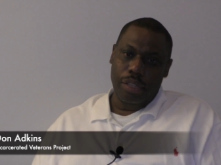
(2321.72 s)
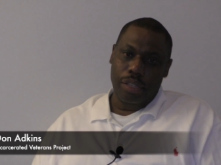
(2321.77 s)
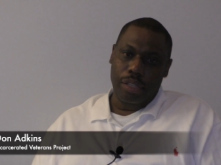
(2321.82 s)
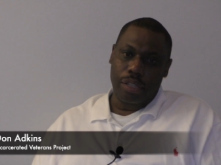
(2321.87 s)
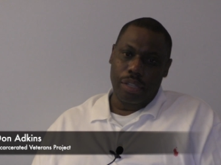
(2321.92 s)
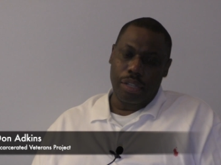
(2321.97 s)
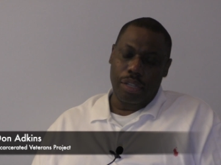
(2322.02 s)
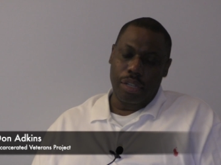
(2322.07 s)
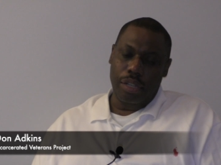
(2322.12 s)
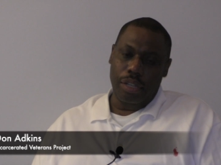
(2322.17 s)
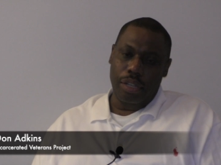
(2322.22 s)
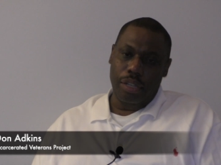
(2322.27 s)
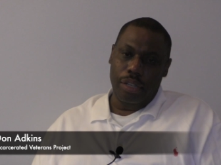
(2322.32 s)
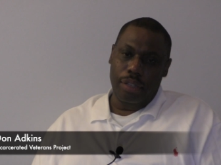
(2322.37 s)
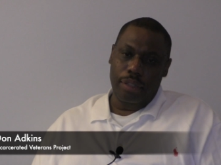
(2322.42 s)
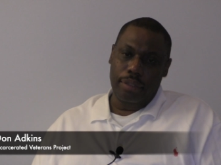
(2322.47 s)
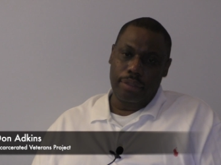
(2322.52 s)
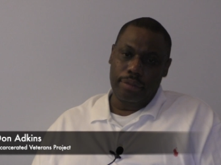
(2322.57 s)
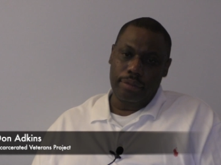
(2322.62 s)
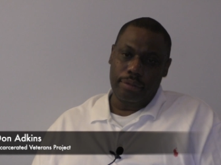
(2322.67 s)

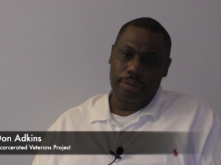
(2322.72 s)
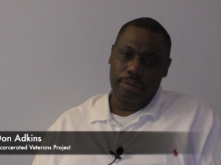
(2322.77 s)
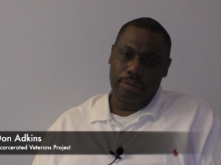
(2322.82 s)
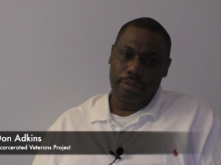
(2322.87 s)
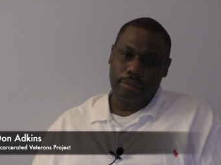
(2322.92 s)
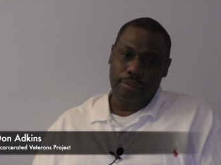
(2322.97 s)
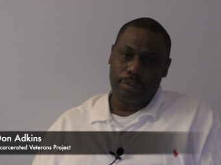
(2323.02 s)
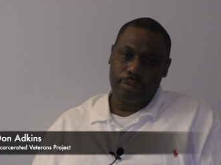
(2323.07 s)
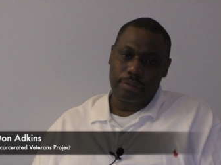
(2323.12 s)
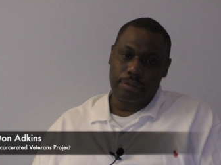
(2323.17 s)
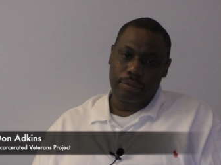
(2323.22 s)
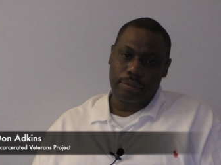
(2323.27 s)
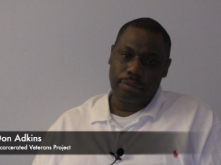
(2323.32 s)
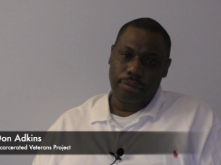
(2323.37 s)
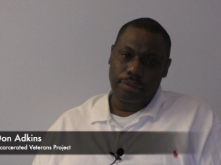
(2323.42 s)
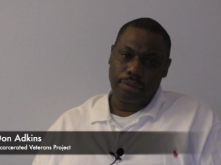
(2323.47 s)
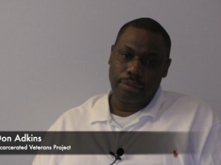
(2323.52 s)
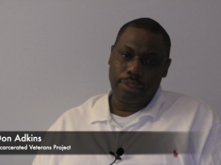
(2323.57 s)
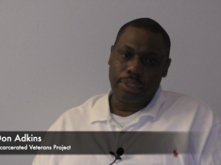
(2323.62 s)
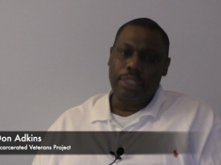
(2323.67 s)
the
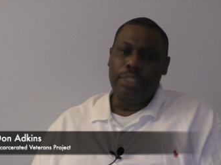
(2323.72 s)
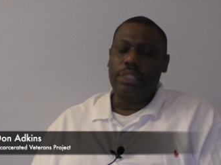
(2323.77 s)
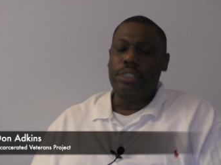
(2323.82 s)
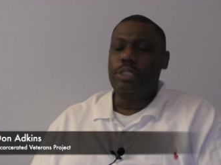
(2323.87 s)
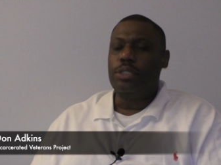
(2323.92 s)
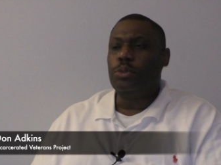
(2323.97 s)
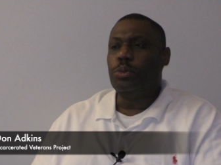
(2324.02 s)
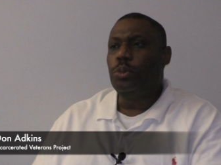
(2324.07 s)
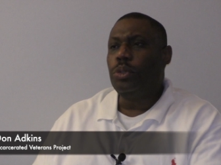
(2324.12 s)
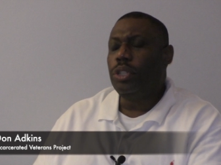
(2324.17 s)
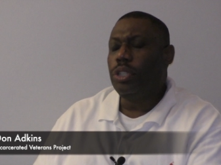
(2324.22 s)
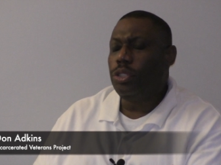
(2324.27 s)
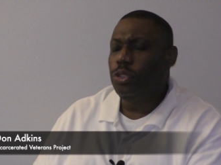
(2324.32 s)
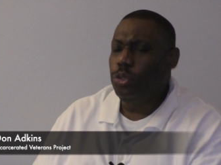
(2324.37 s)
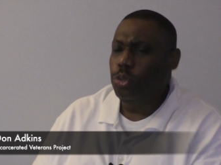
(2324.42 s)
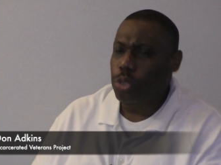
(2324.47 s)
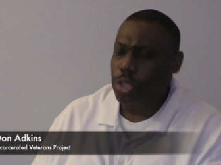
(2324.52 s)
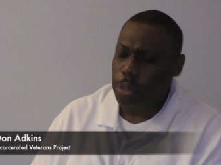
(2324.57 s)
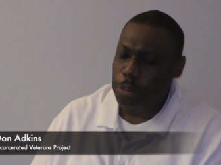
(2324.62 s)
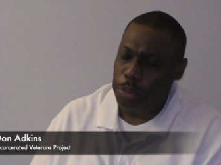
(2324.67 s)

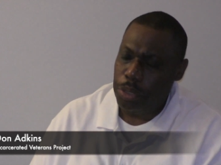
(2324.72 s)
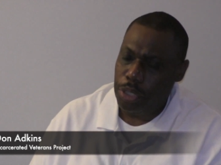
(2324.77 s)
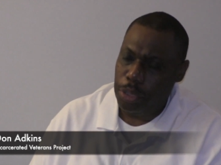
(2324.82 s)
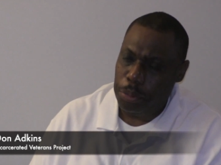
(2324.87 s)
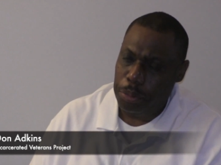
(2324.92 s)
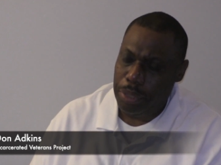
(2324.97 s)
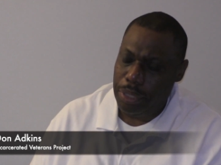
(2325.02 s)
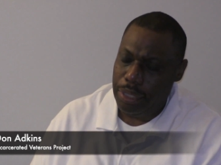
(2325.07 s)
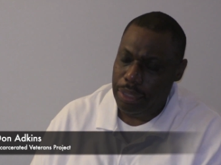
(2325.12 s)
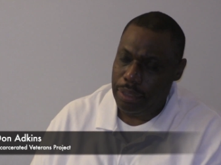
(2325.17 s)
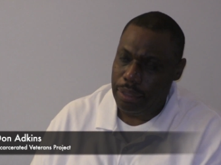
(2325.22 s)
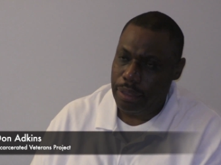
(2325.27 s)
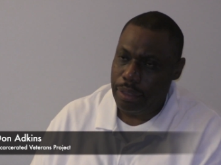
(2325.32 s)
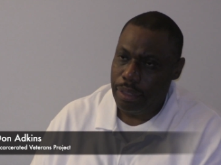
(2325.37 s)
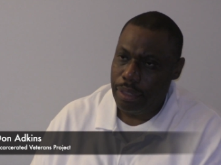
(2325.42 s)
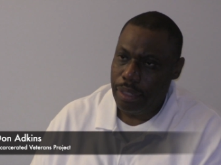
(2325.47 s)
newcomer in the meeting.